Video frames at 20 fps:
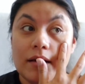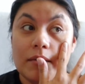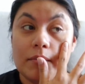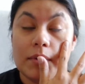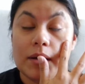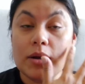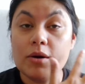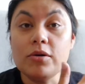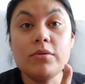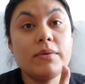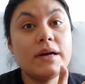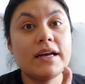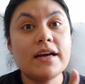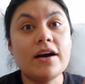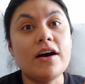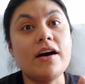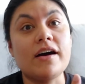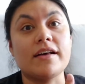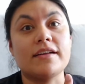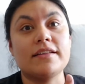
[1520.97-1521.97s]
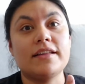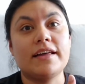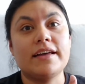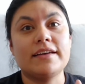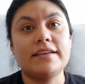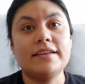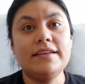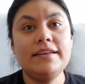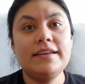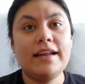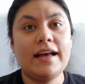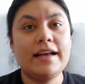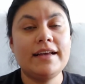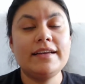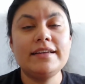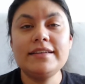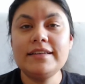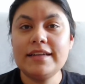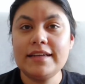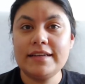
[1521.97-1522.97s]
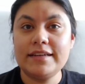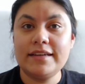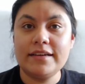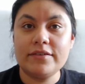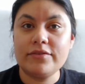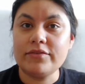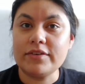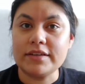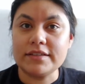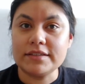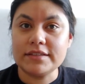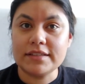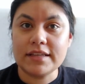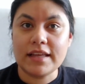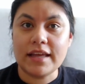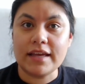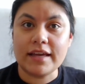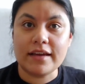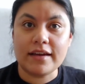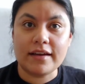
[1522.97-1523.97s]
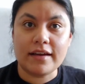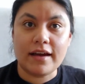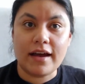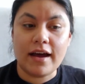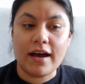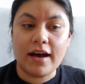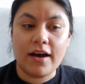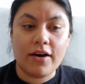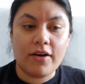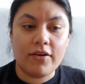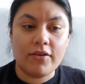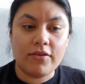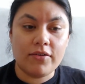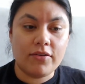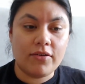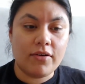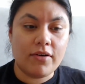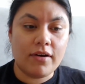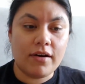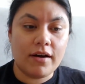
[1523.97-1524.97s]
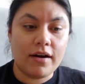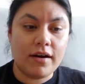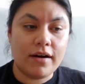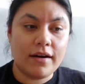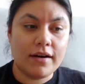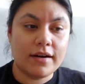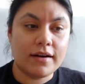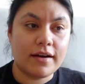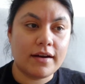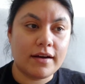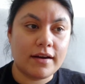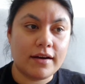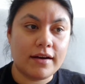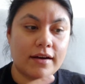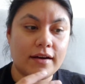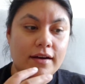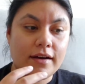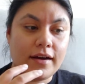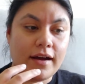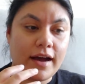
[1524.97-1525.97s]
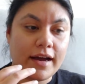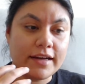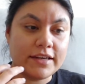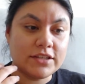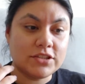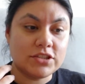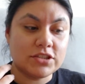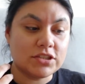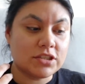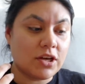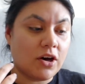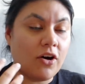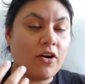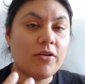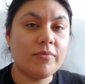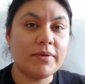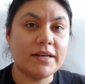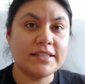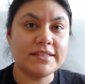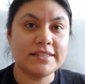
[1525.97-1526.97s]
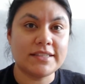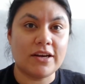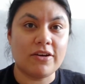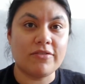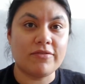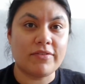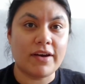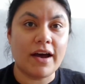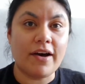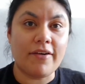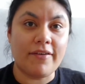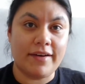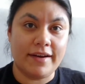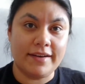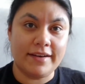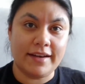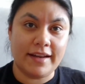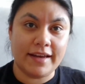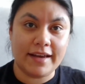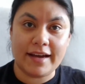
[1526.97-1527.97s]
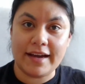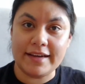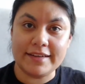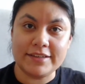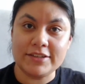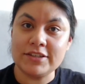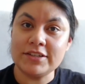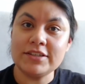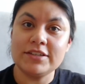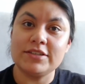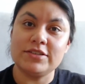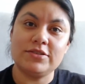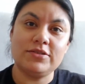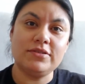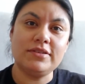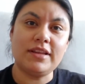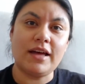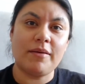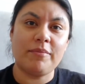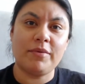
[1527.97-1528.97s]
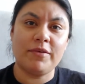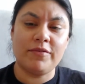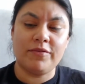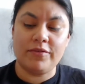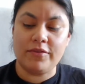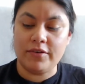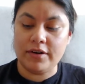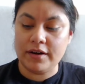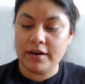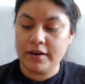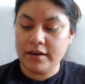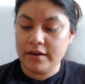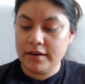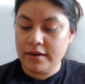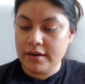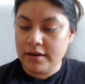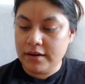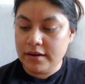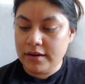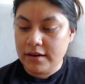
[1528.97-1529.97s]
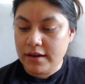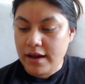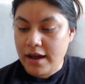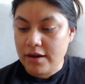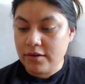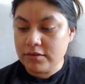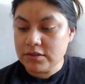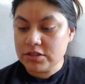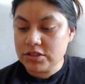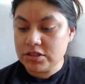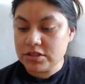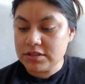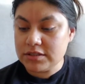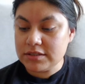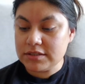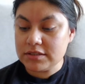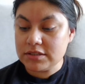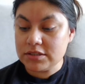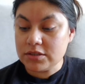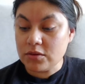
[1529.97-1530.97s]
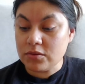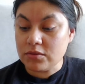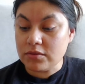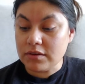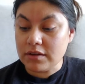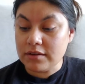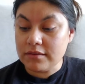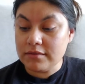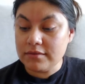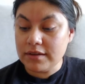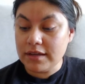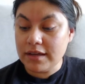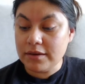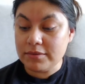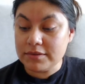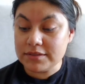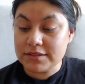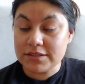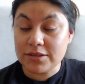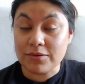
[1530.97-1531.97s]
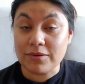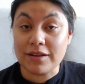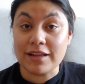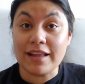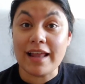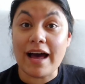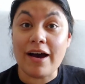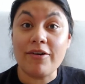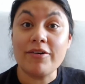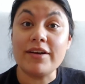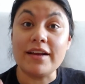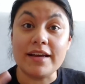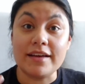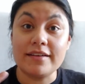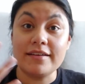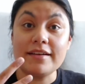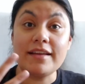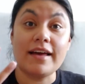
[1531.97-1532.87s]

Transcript: But oh my God, like night and day difference, like how I can just call myself out, and like I couldn't do that before. I was just so, it was so clouded.